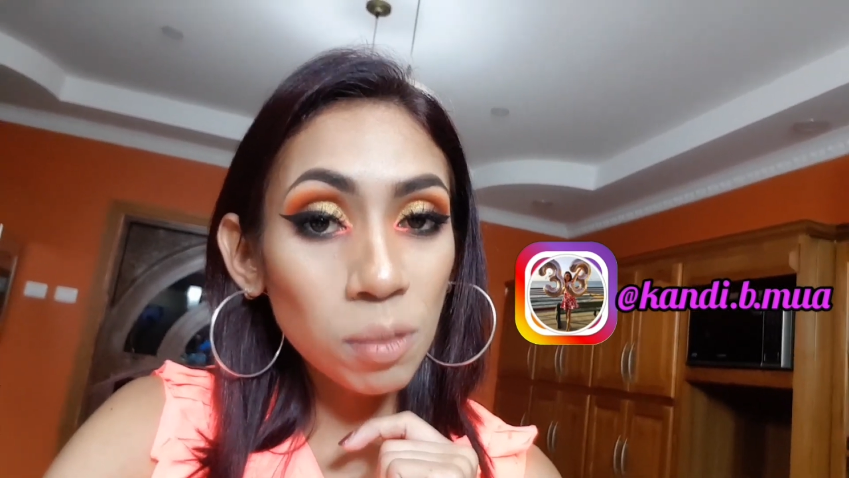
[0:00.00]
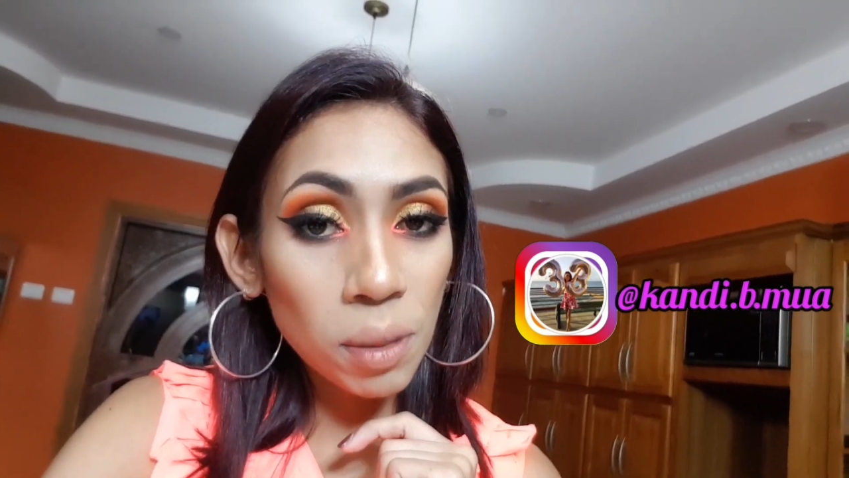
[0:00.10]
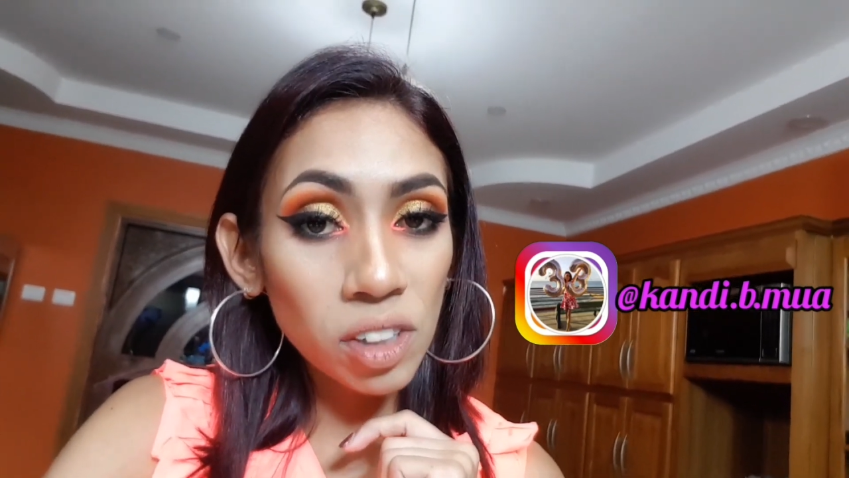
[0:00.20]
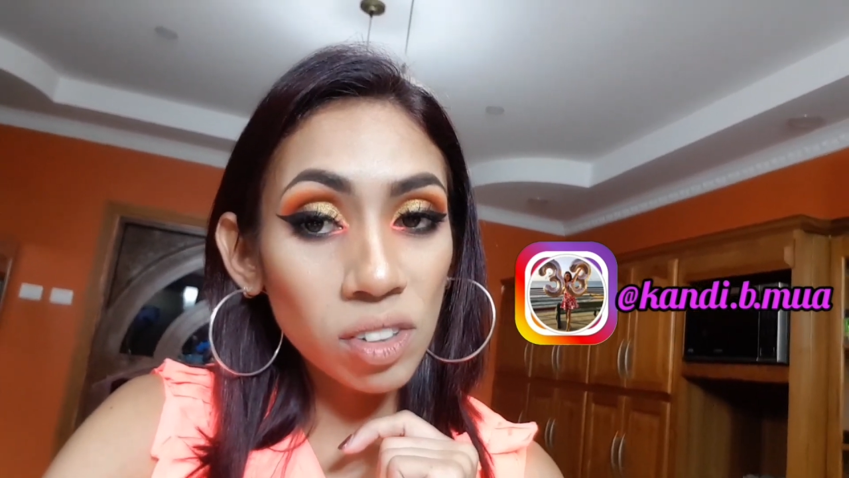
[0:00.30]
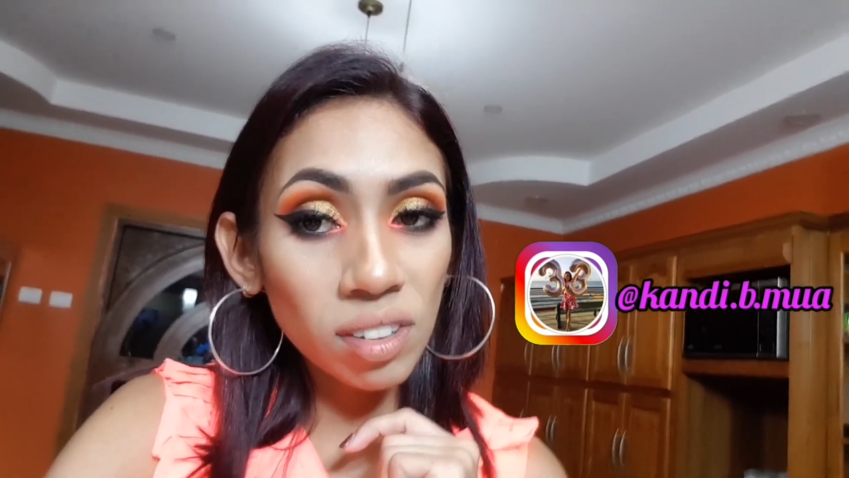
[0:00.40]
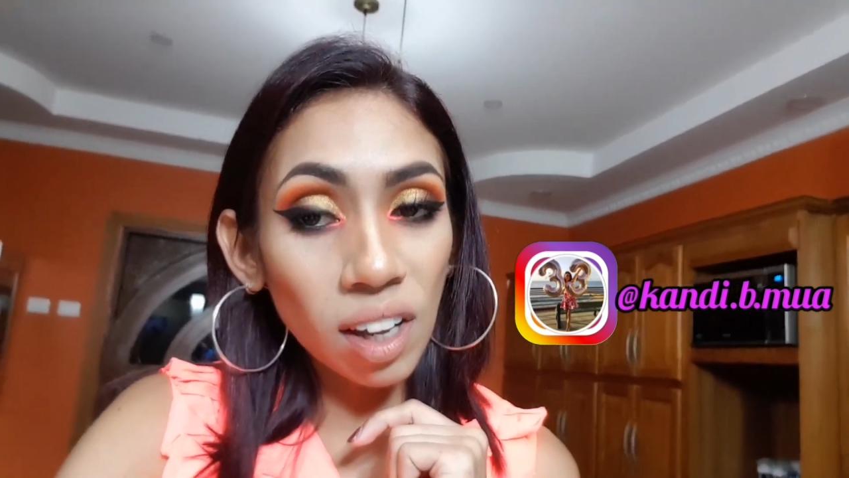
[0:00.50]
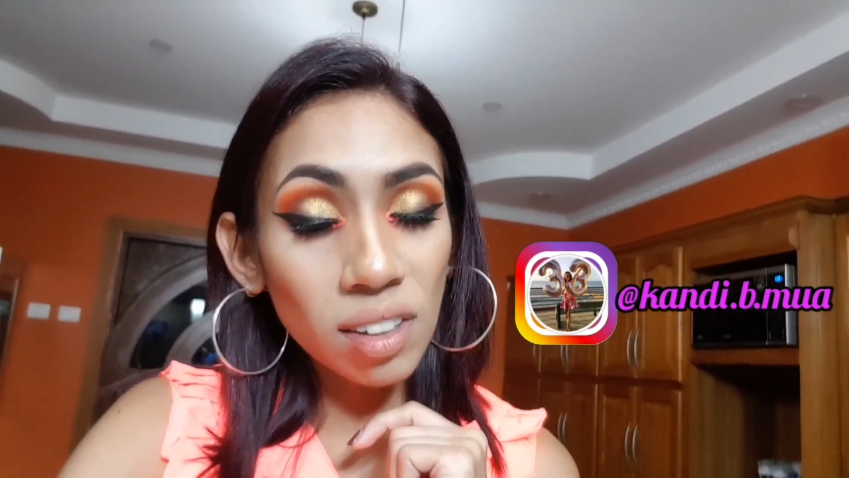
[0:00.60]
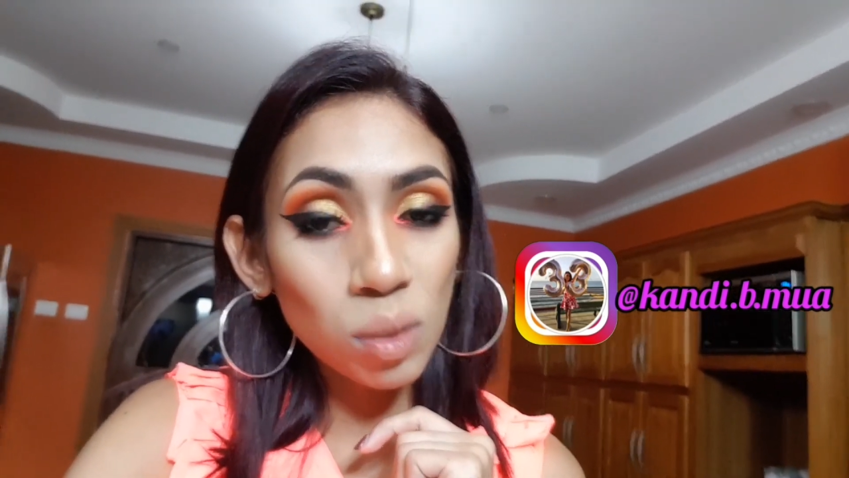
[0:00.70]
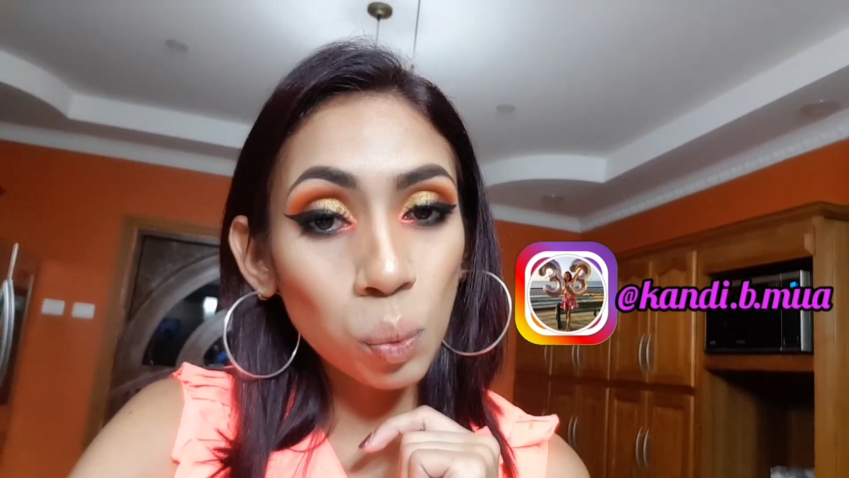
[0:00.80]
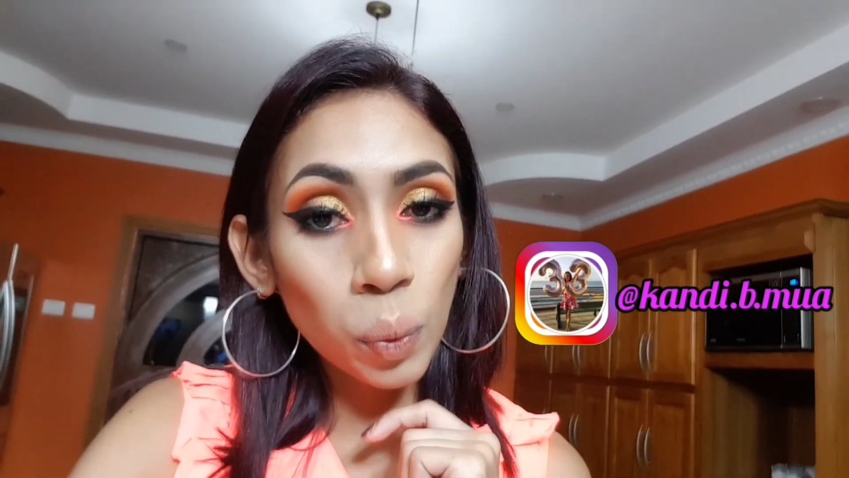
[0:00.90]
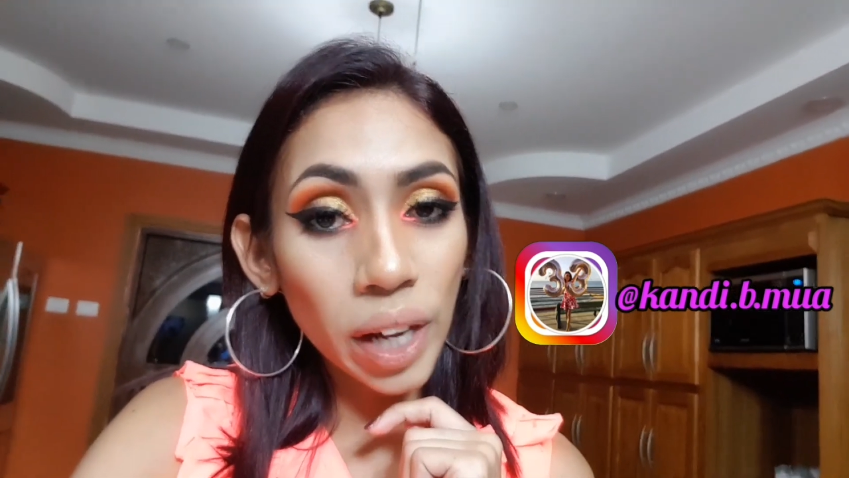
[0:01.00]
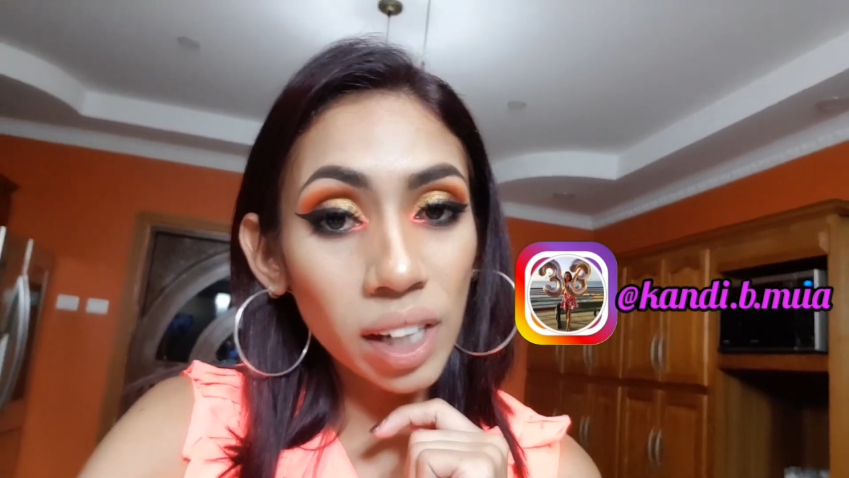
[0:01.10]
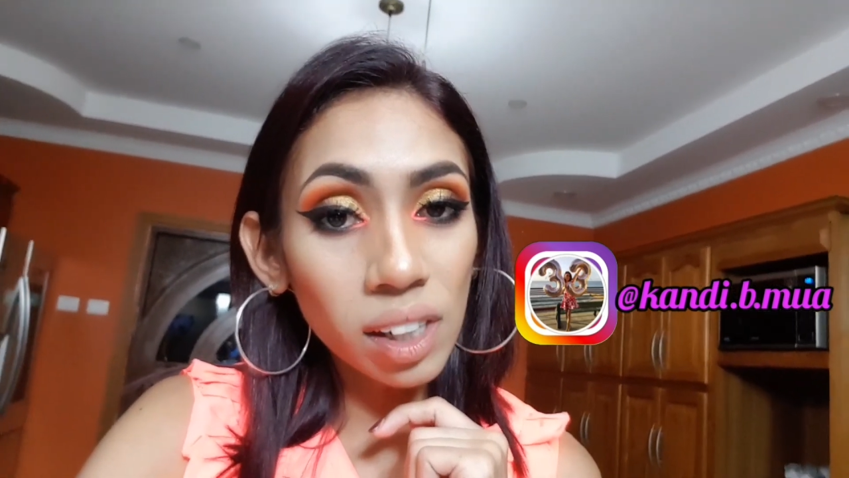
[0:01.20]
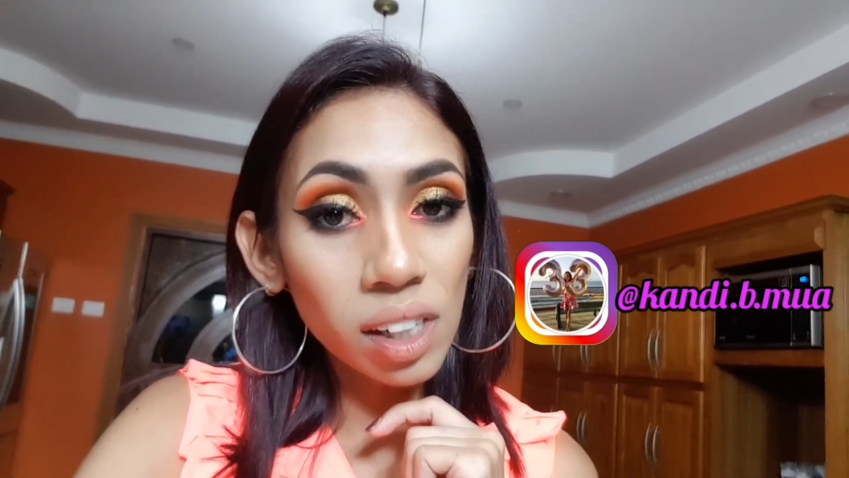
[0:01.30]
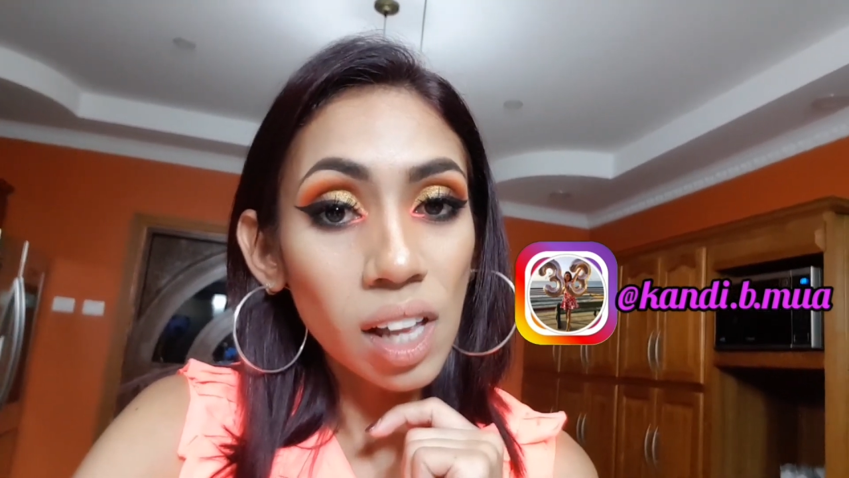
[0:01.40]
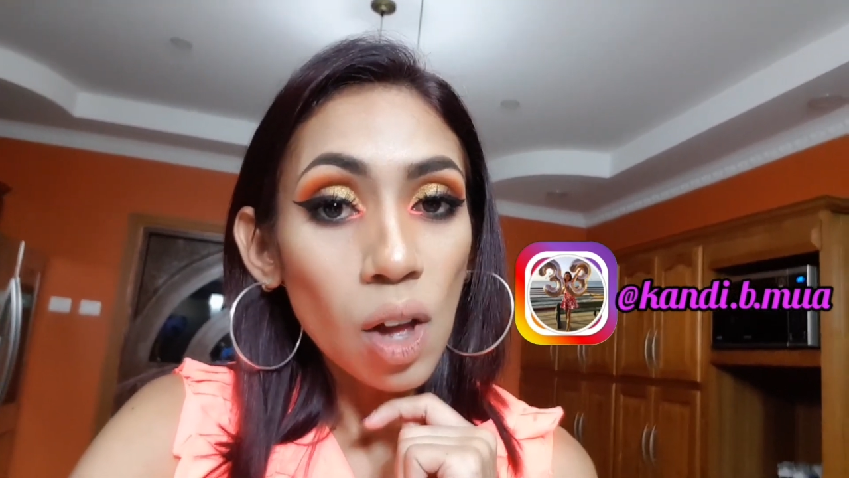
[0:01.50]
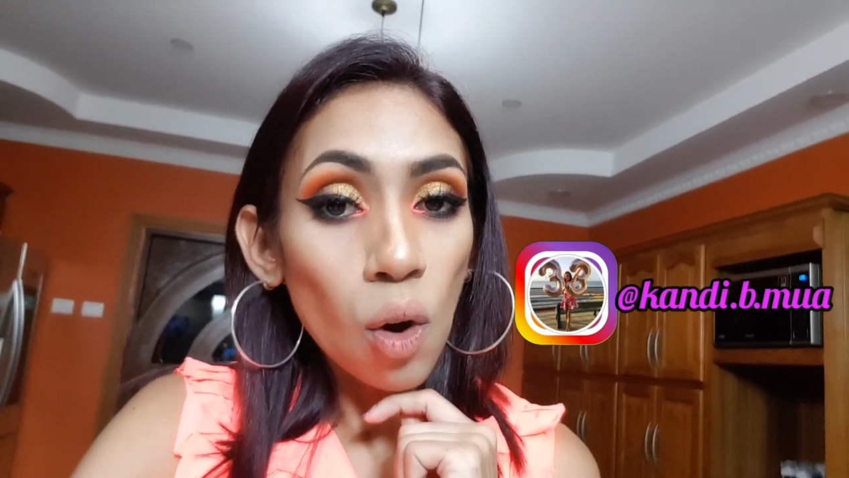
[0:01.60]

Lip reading: pages as well